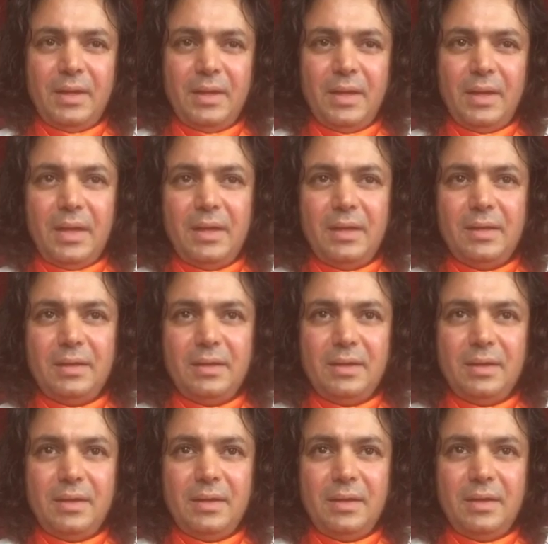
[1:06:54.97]

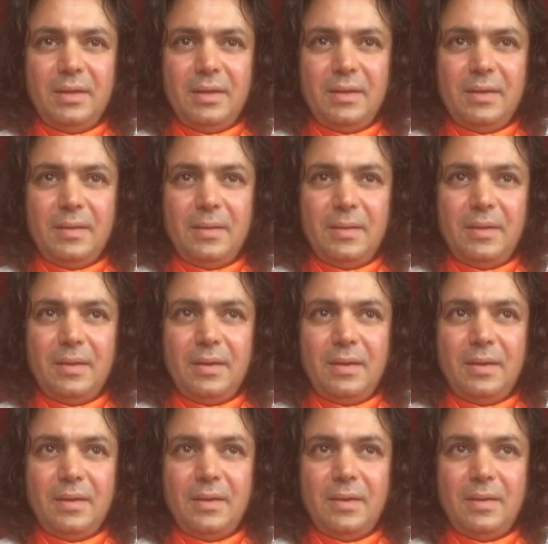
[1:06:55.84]

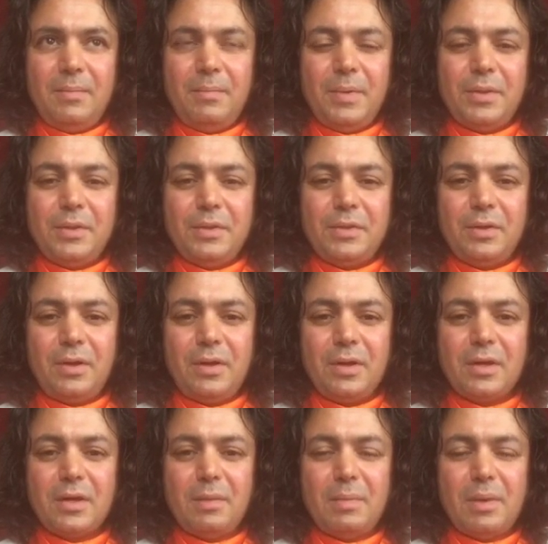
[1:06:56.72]
But the
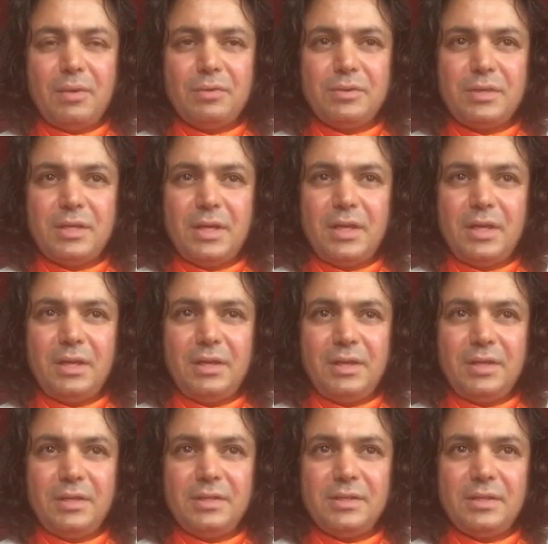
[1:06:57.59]
thought comes
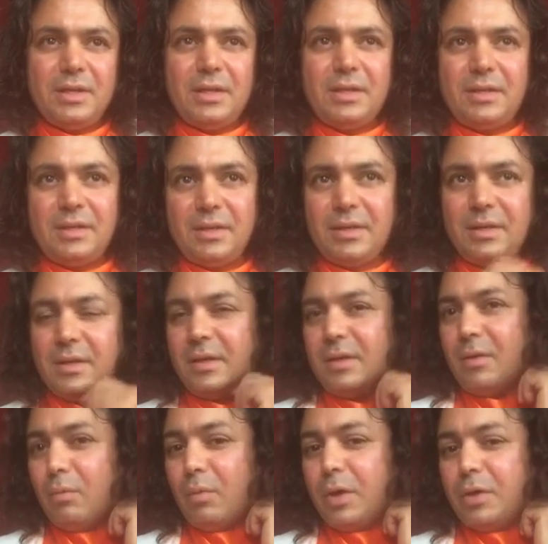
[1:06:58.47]
is that
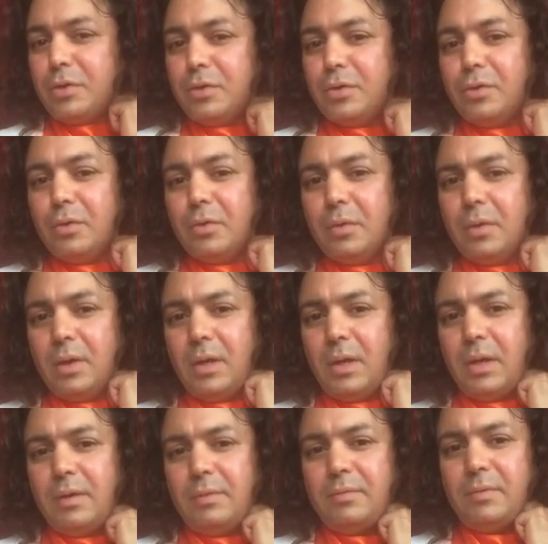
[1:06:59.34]
want to know
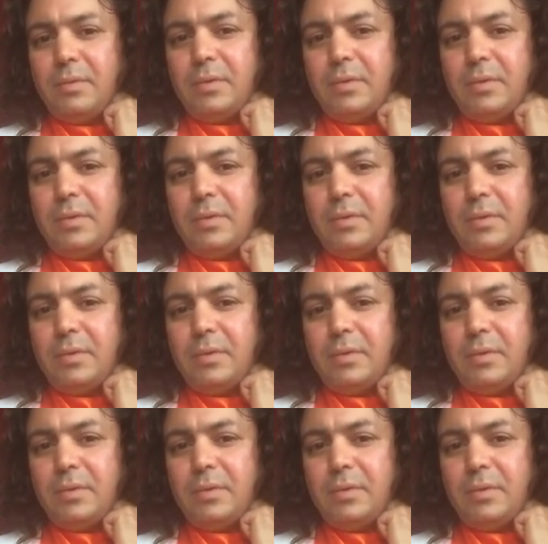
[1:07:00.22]
love.